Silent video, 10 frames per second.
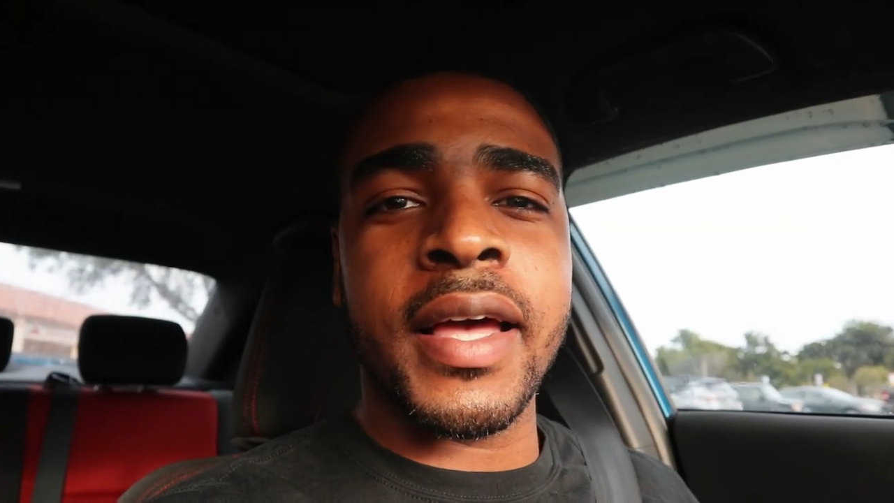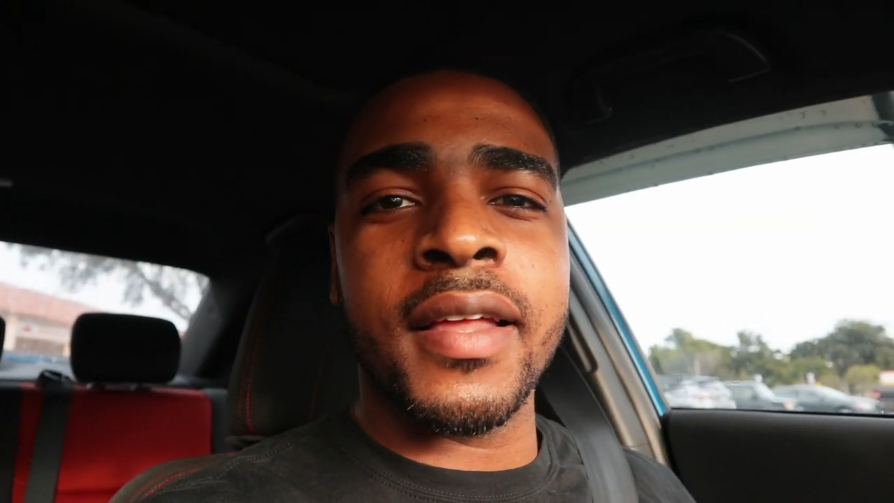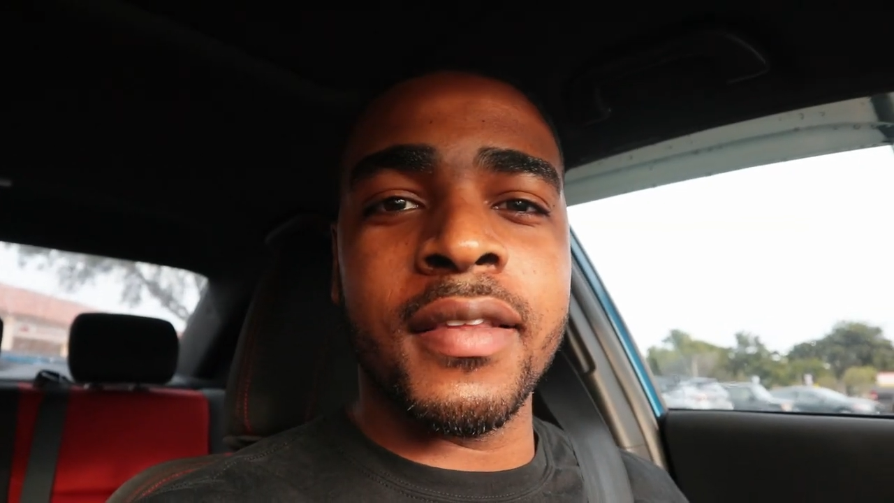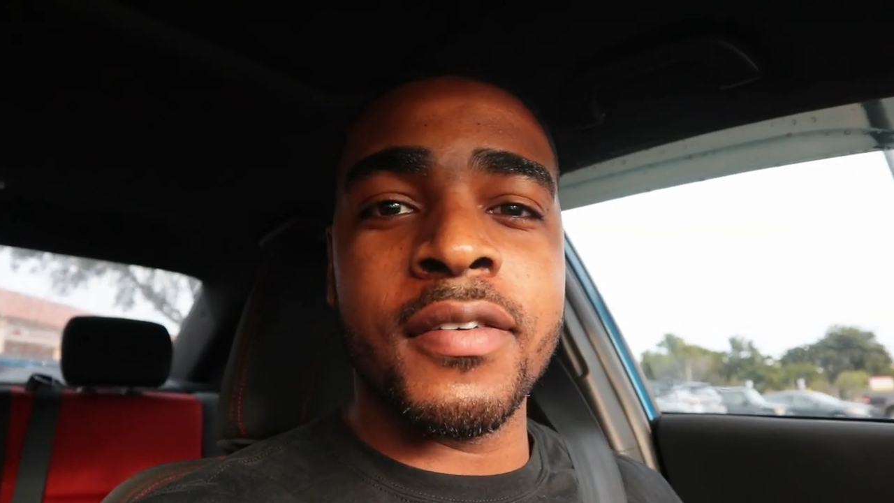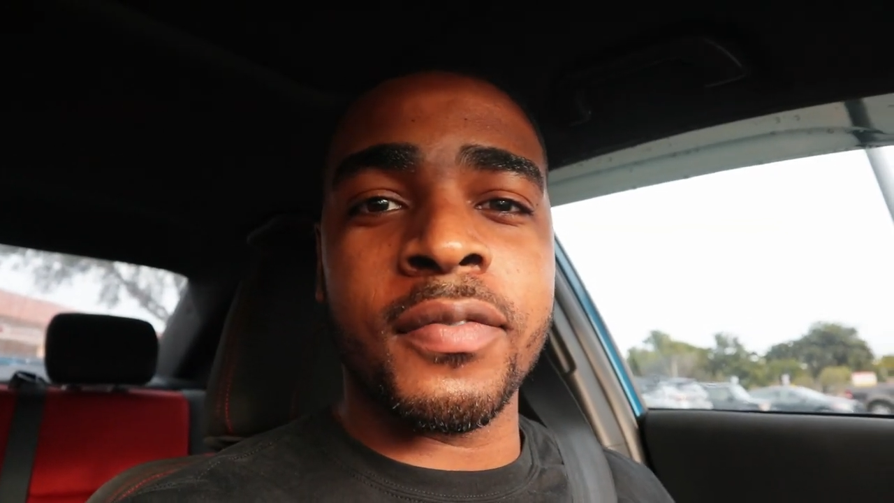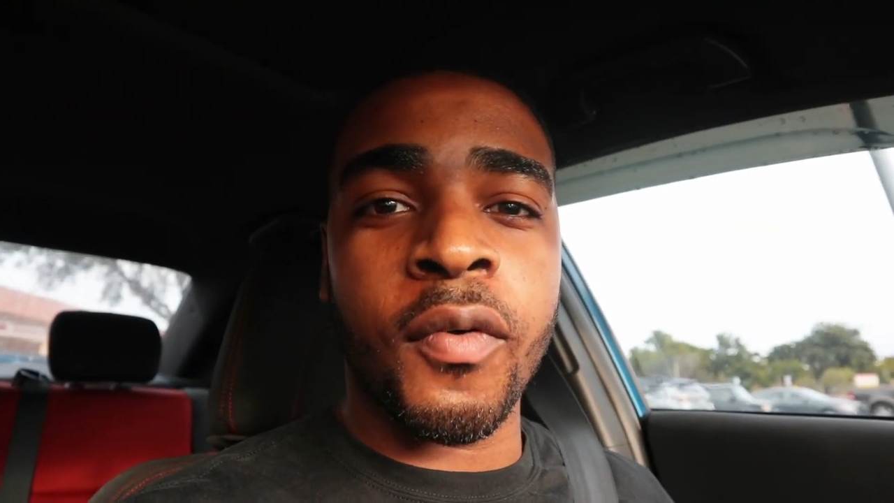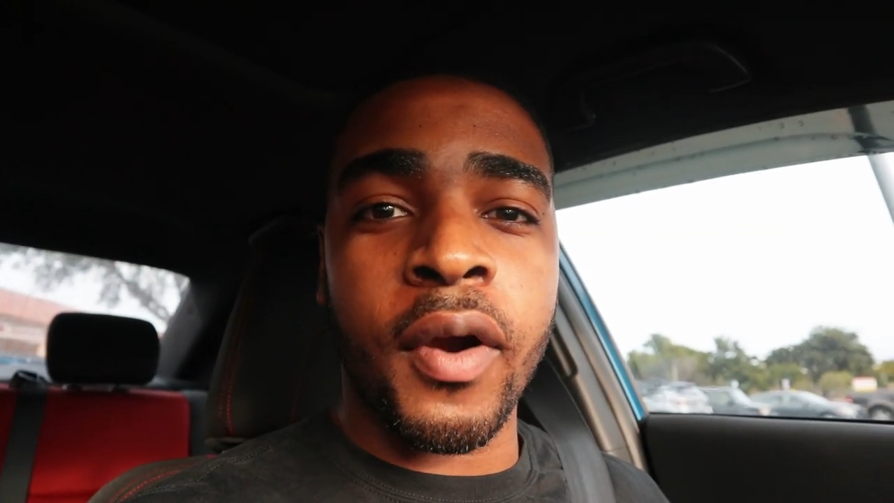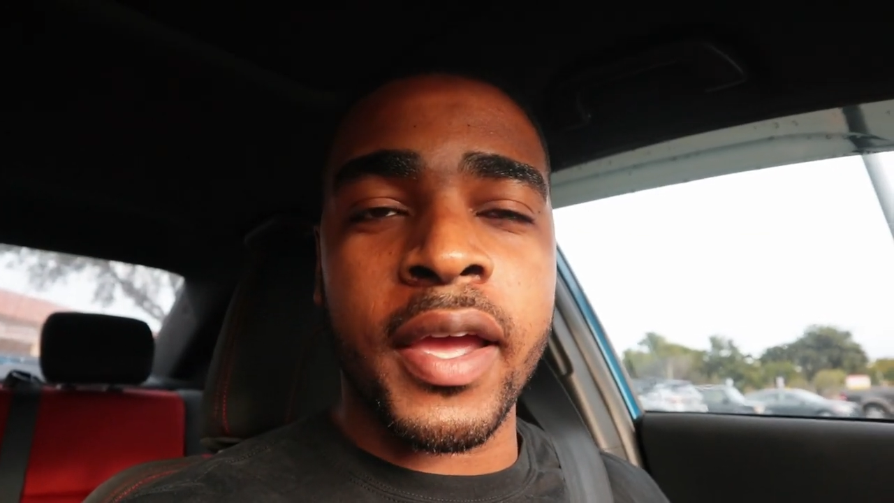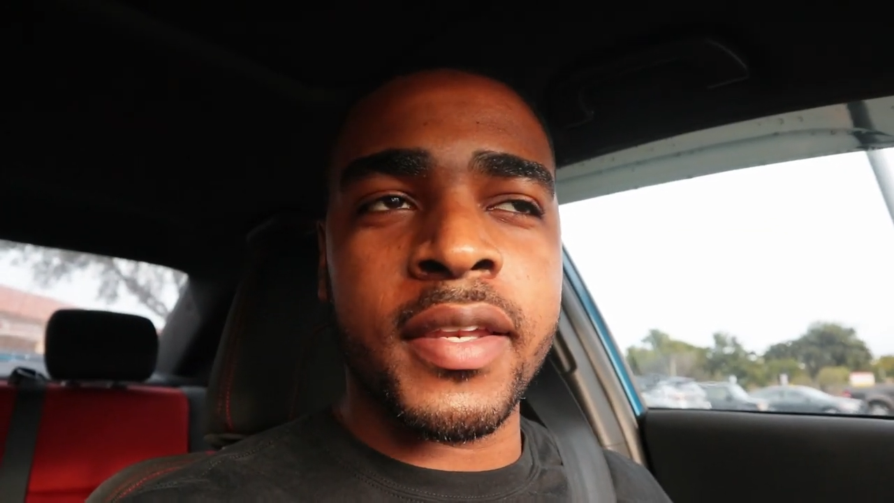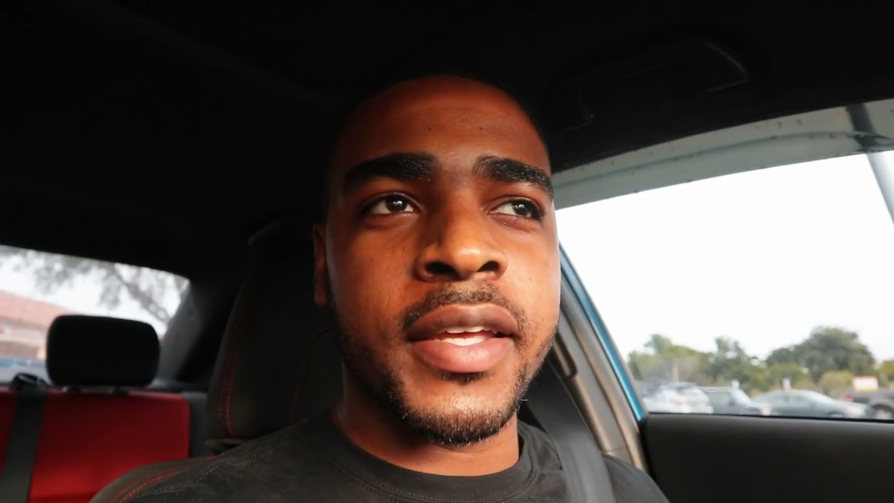that I live
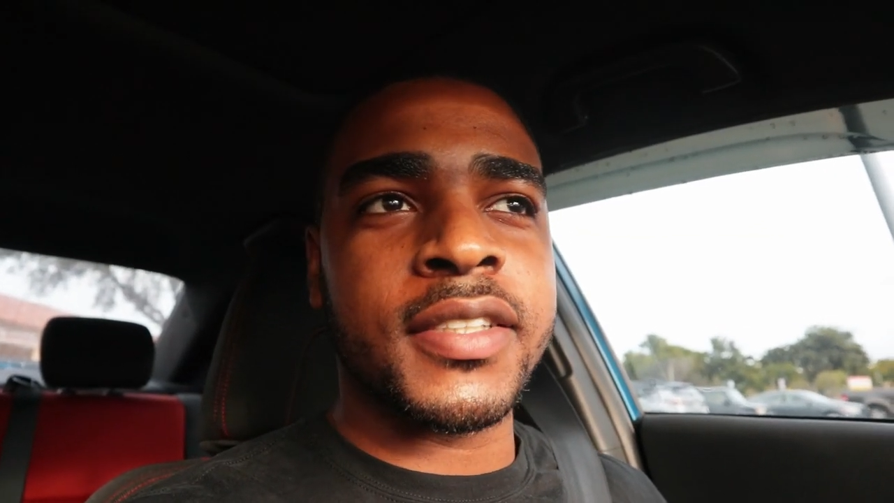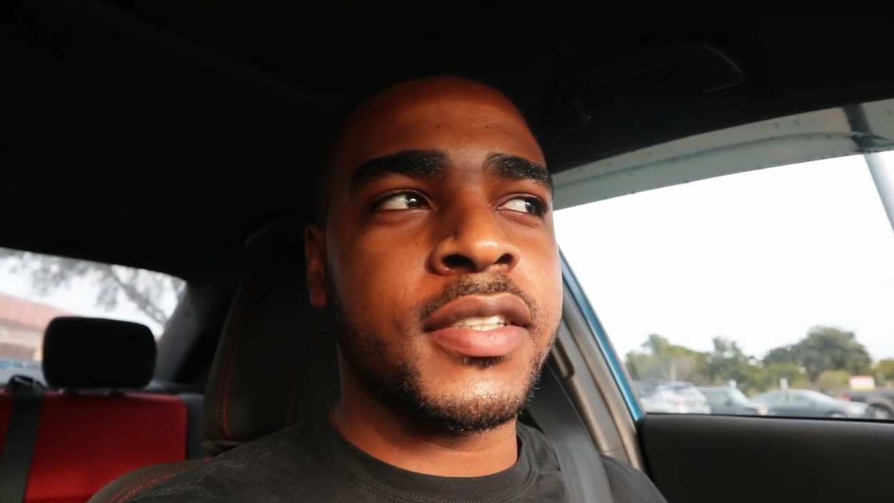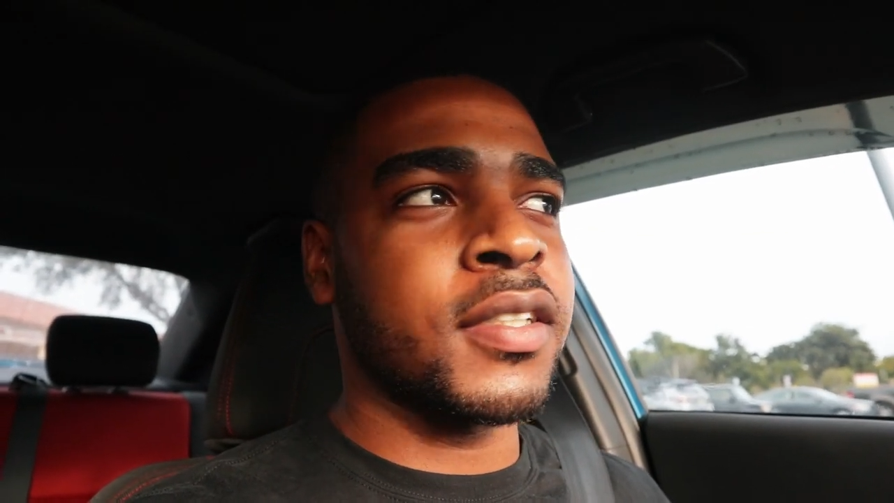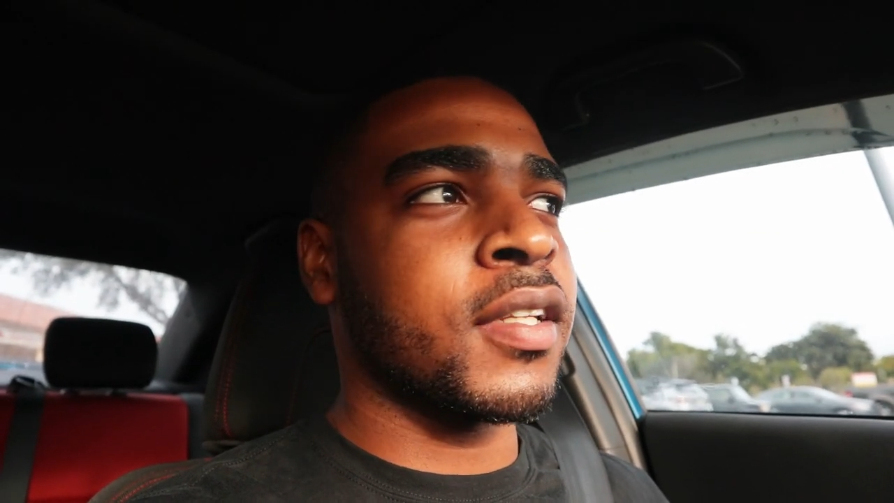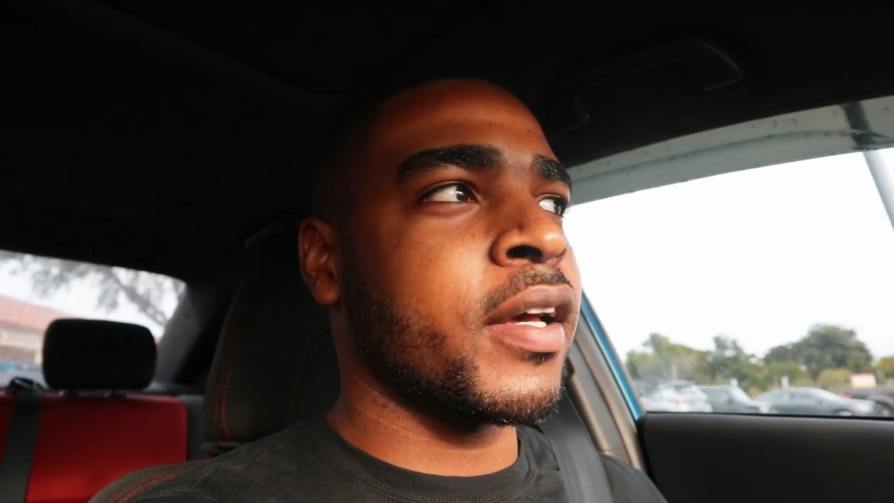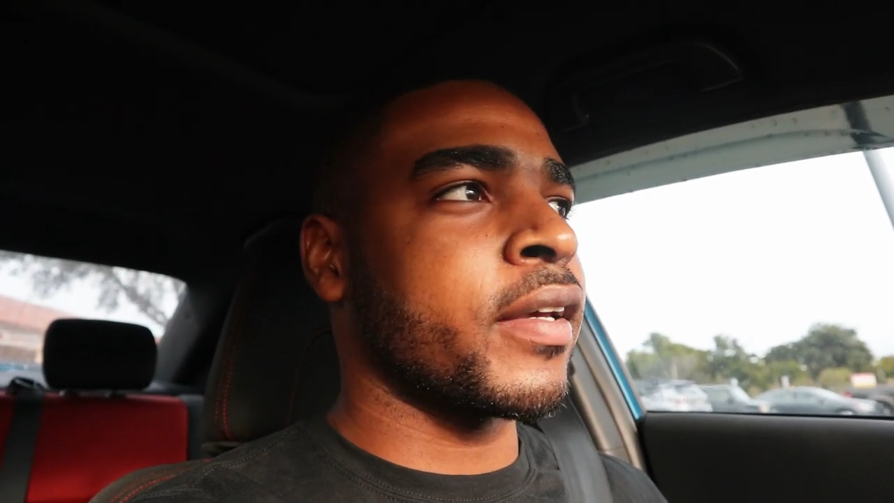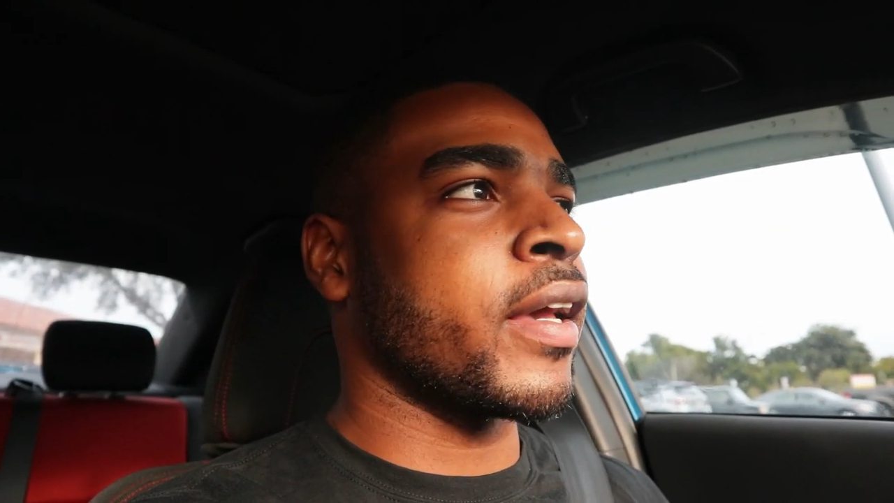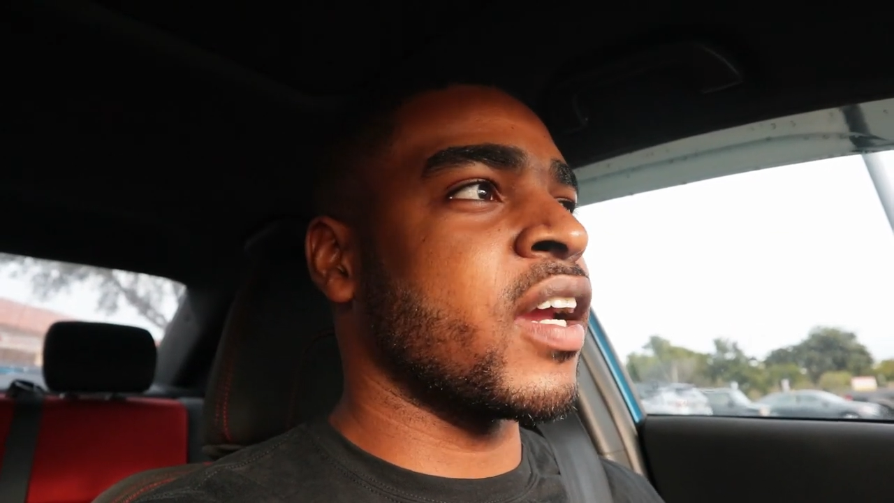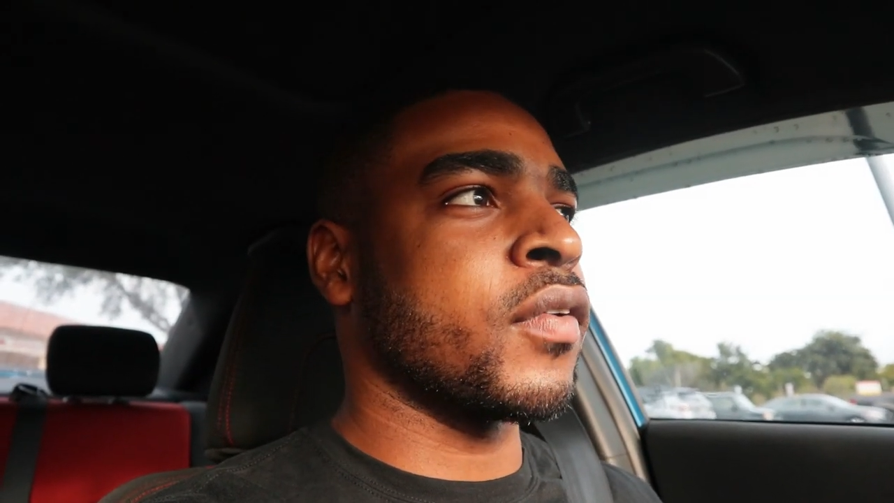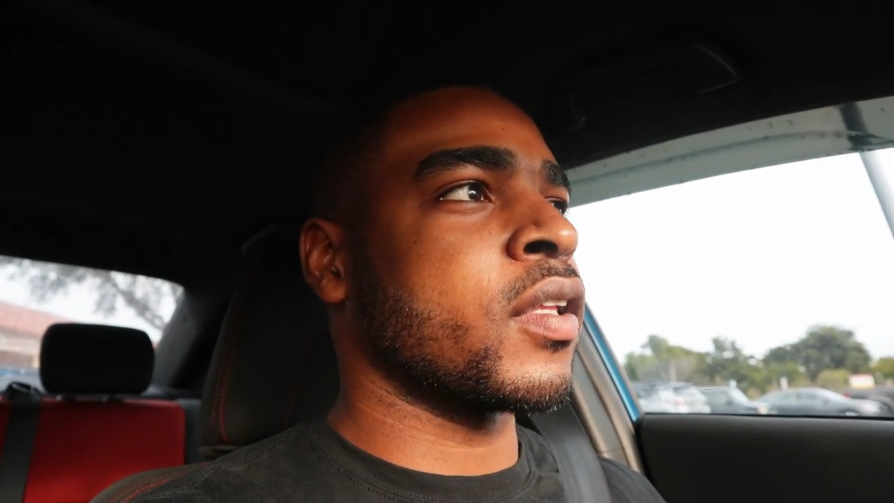right next to like
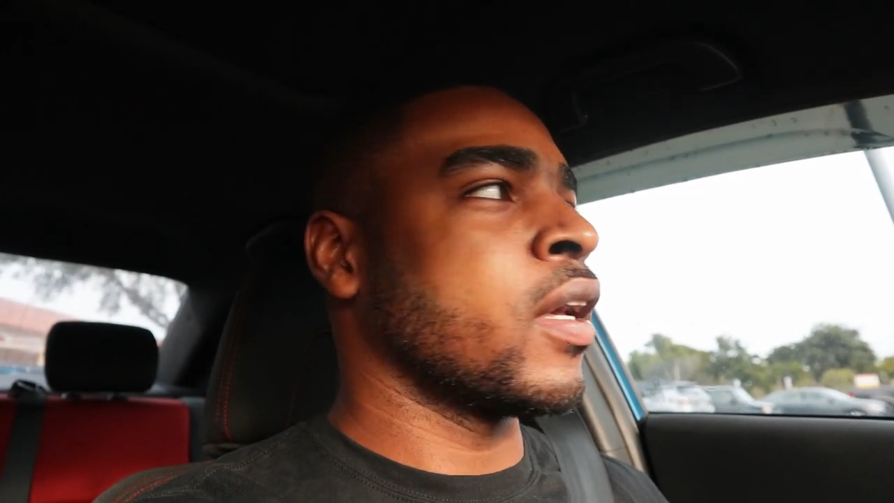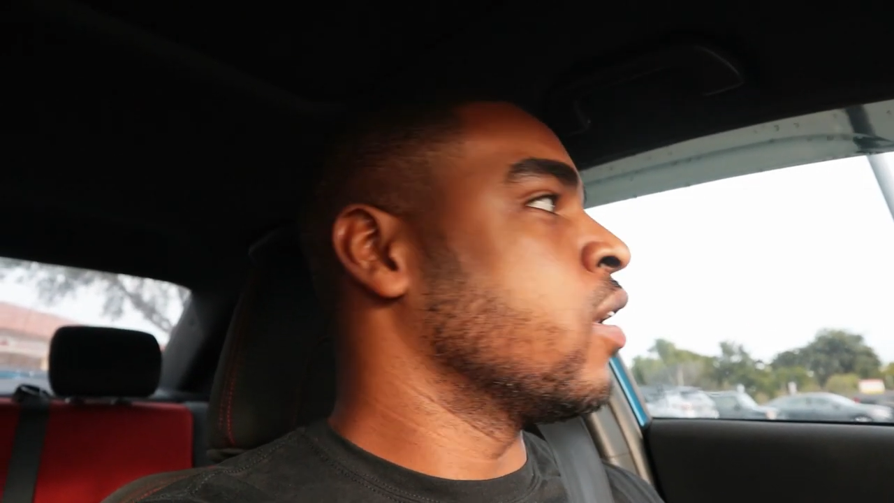everything.